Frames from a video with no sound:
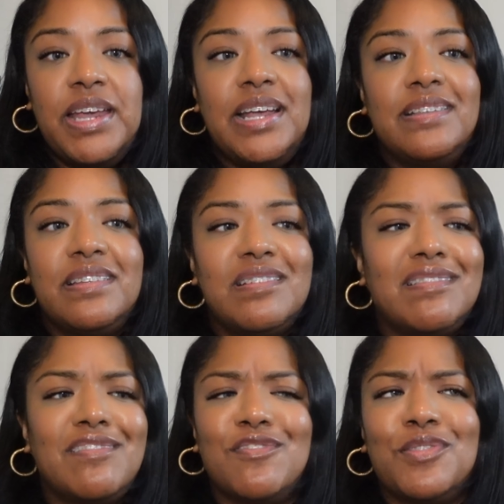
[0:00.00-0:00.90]
It's an
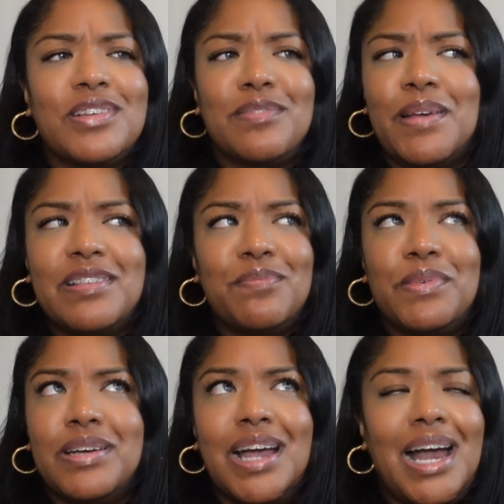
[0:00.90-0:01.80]
additional expense,
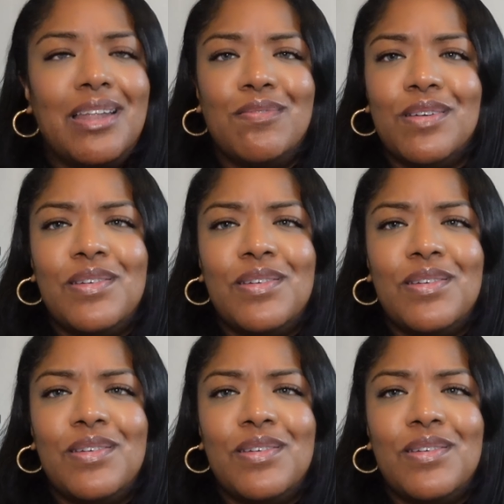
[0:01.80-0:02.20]
but I don't know.